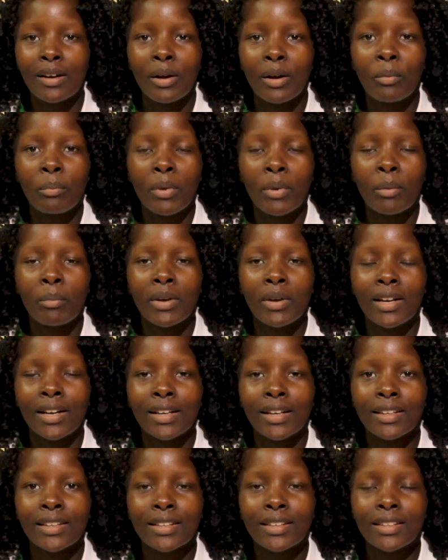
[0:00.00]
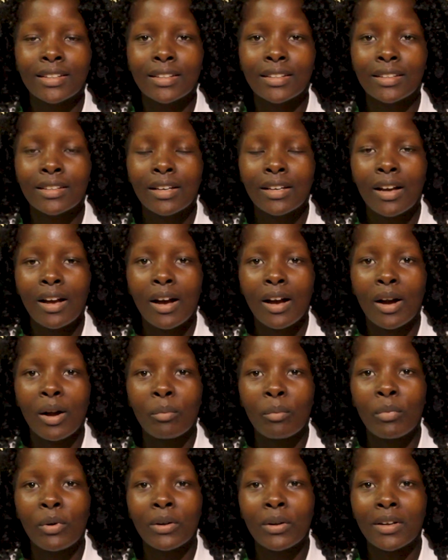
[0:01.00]
I'm Pamela Kendi.
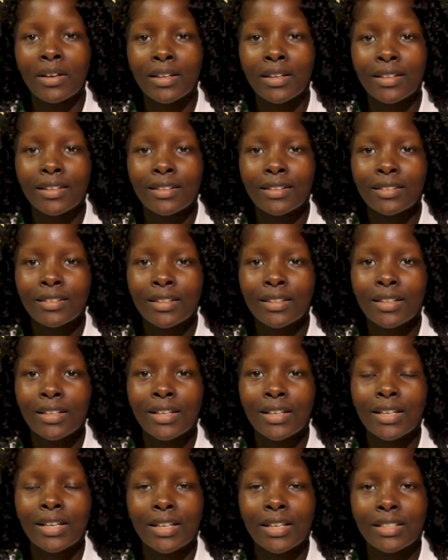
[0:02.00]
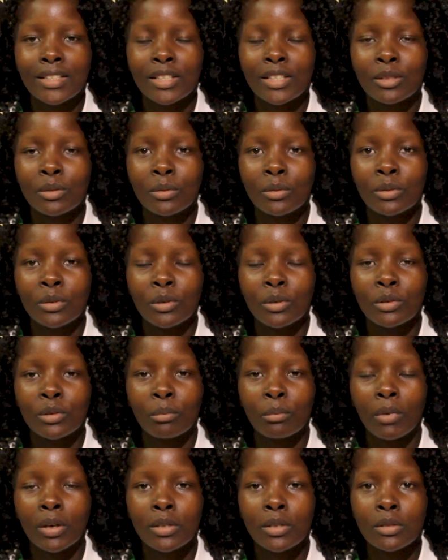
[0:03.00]
I'm born again. Christ is going on
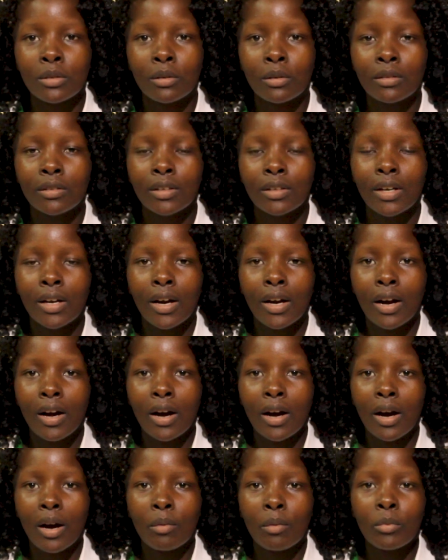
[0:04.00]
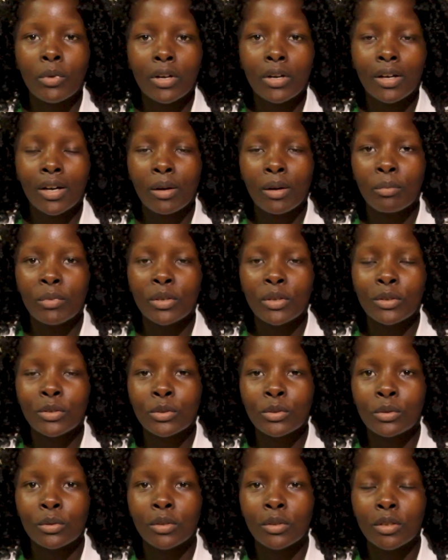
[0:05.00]
to my soul. I'm welcoming
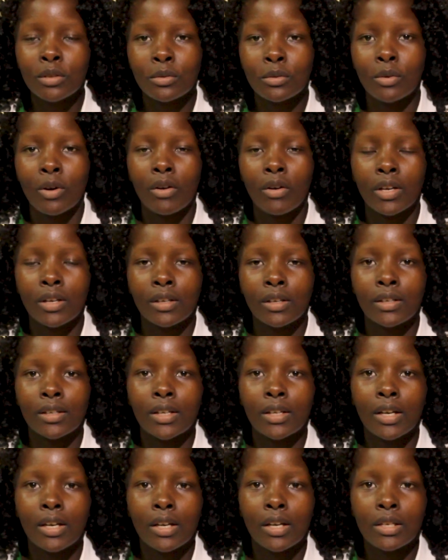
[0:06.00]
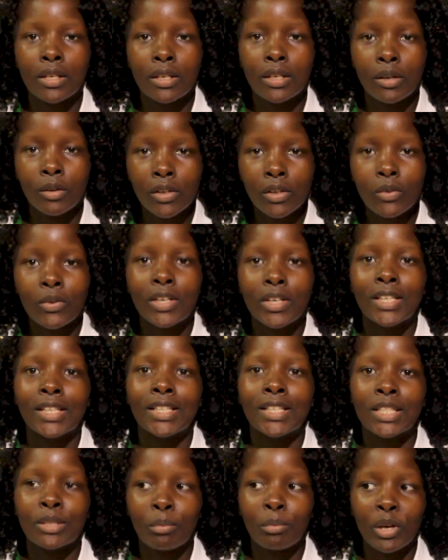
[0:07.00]
you today to our
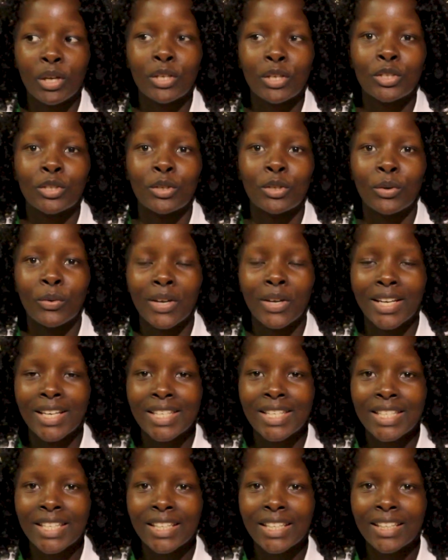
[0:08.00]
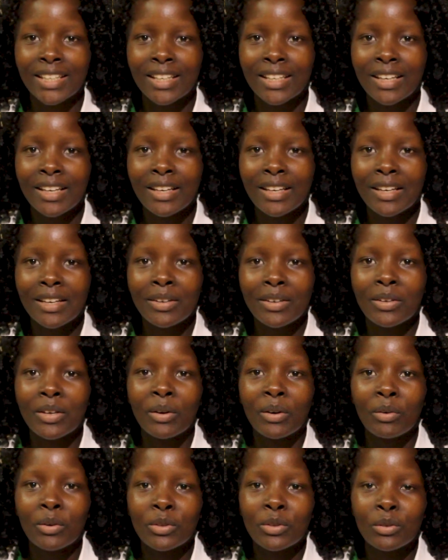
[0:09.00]
Inspiration Wednesday. We
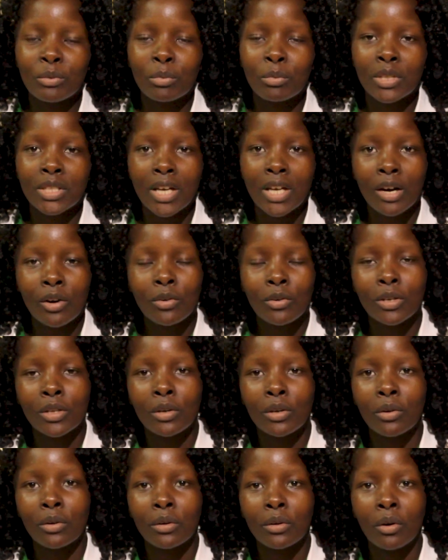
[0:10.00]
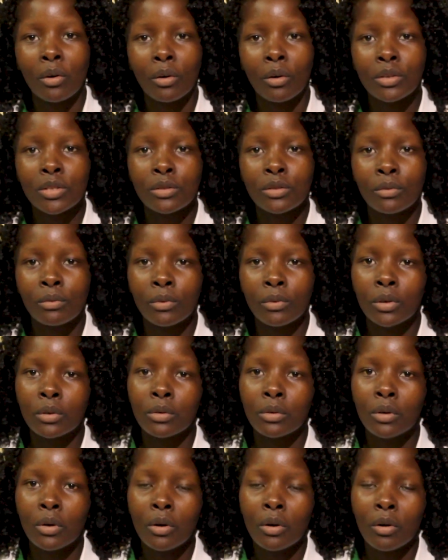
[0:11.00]
are going to be tackling on God's
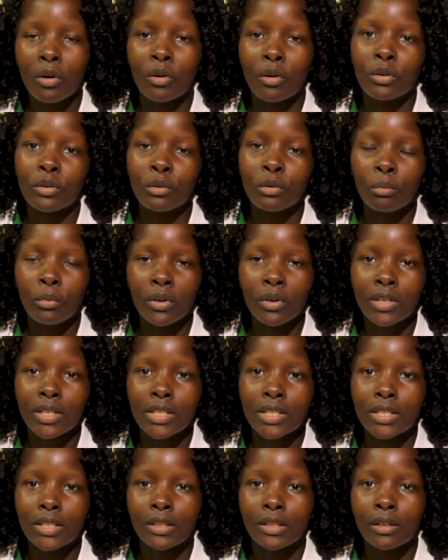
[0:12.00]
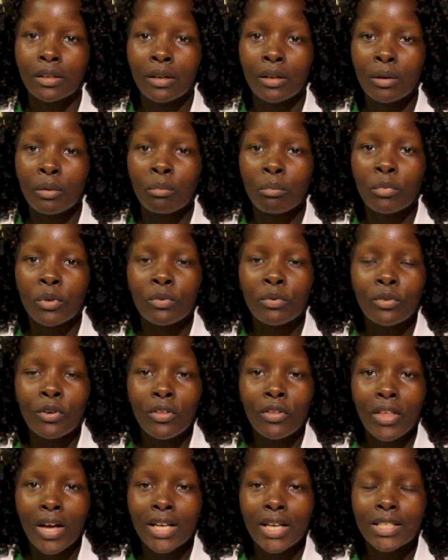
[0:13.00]
view on humility.
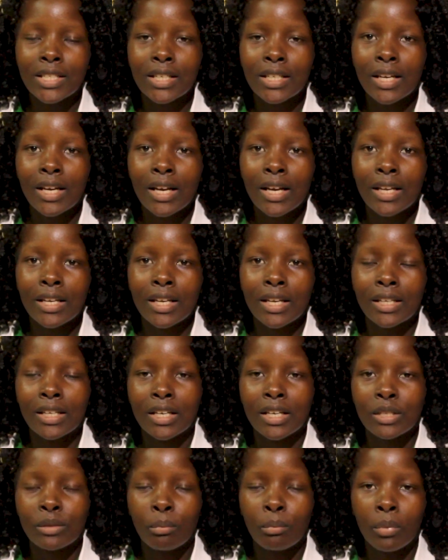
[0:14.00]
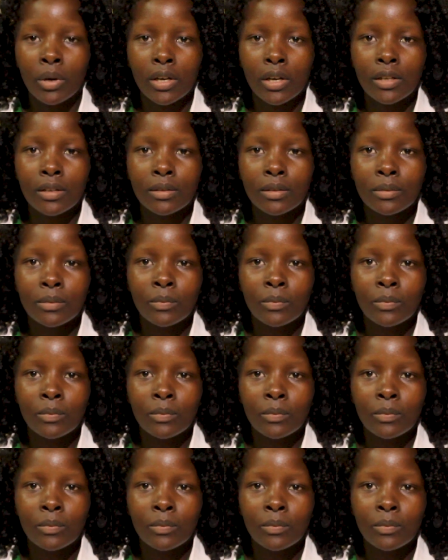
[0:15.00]
Before that, let us pray.